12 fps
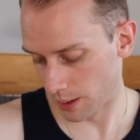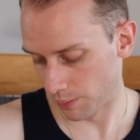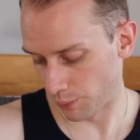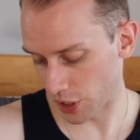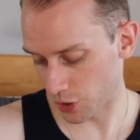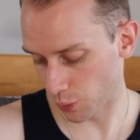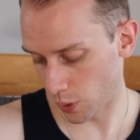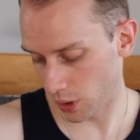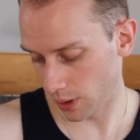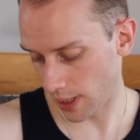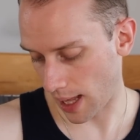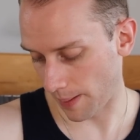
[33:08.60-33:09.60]
British
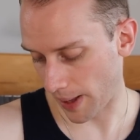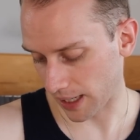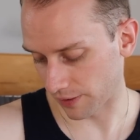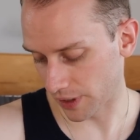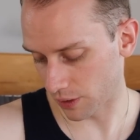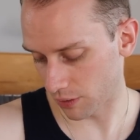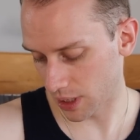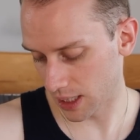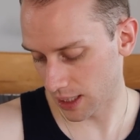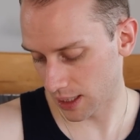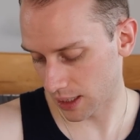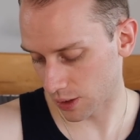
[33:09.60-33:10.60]
wool alpaca
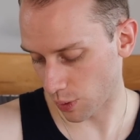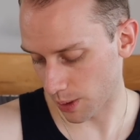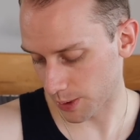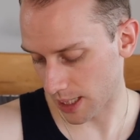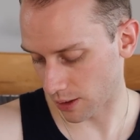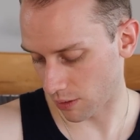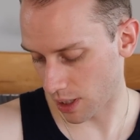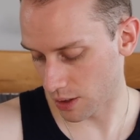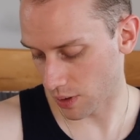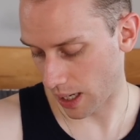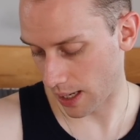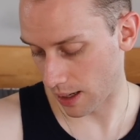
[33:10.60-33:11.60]
fingering, 20%
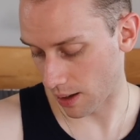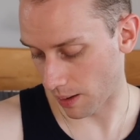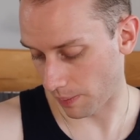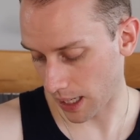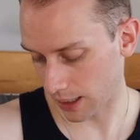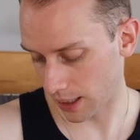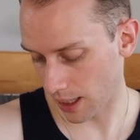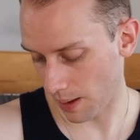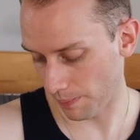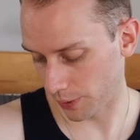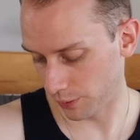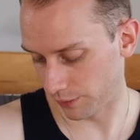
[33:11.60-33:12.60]
grey UK
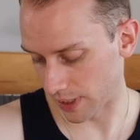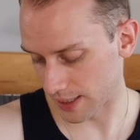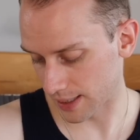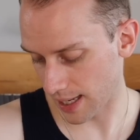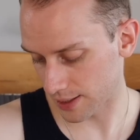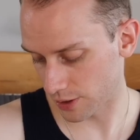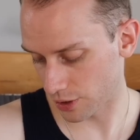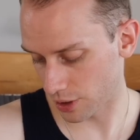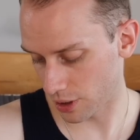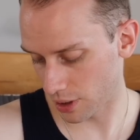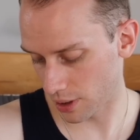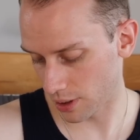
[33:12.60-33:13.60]
alpaca, blue flace
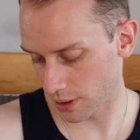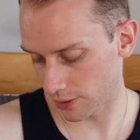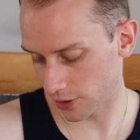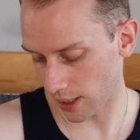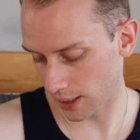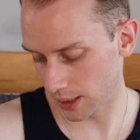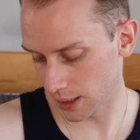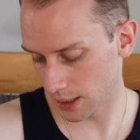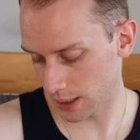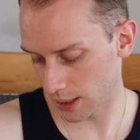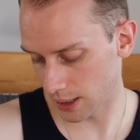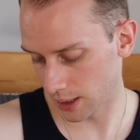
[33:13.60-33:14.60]
Leicester,
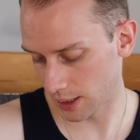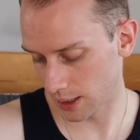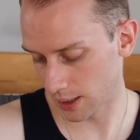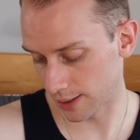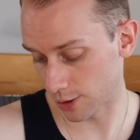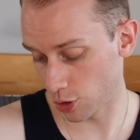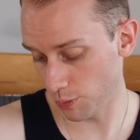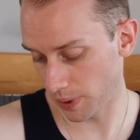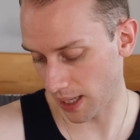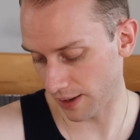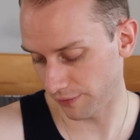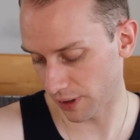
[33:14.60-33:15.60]
Shetland. It's
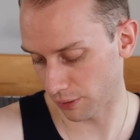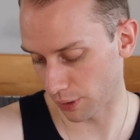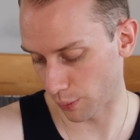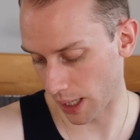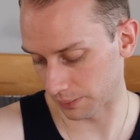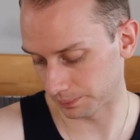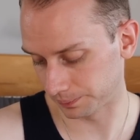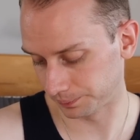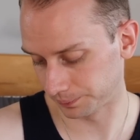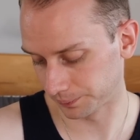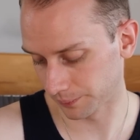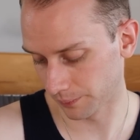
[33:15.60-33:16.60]
2-ply fingering weight.
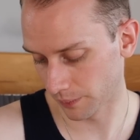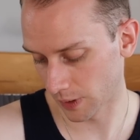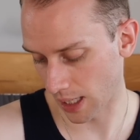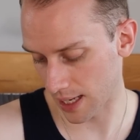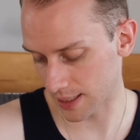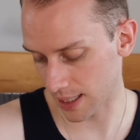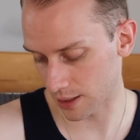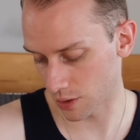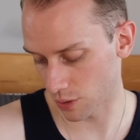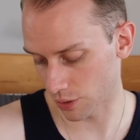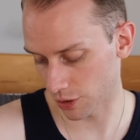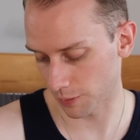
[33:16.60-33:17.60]
Hand dyed in
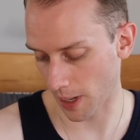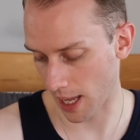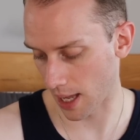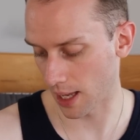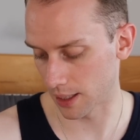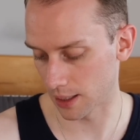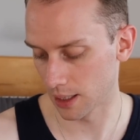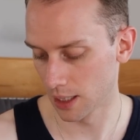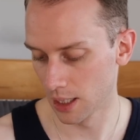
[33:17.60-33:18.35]
Hyogo, Japan.